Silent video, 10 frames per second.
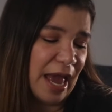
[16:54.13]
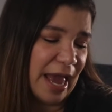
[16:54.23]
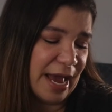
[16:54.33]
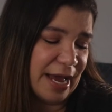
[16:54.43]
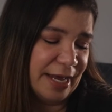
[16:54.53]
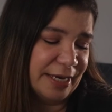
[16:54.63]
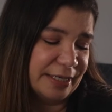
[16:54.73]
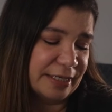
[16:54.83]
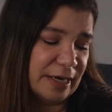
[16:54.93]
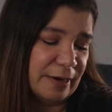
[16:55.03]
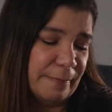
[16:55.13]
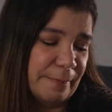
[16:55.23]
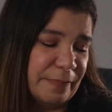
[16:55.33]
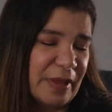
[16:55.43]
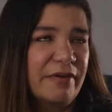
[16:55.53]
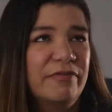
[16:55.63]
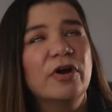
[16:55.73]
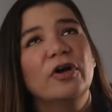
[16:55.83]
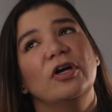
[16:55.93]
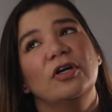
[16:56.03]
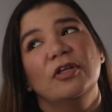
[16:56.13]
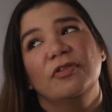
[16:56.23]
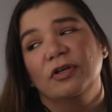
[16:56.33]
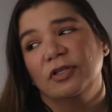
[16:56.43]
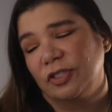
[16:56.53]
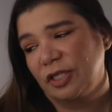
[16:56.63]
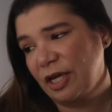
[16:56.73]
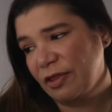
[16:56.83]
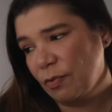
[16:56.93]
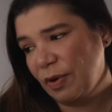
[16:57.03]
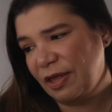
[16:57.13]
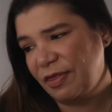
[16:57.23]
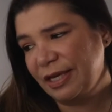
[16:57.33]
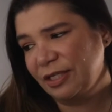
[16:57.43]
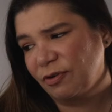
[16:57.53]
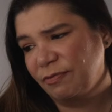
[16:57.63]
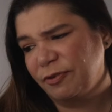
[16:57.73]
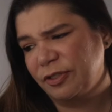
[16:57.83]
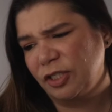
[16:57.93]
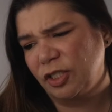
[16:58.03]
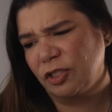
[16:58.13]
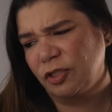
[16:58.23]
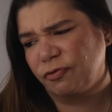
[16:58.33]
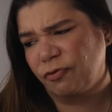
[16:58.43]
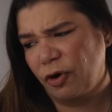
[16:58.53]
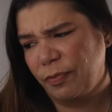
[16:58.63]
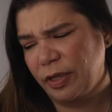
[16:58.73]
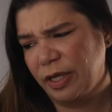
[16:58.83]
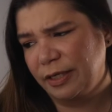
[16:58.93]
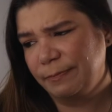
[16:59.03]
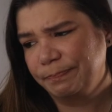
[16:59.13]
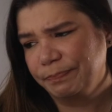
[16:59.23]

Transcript: and um, I've heard that there's another one, I think it's from Physician's Formula,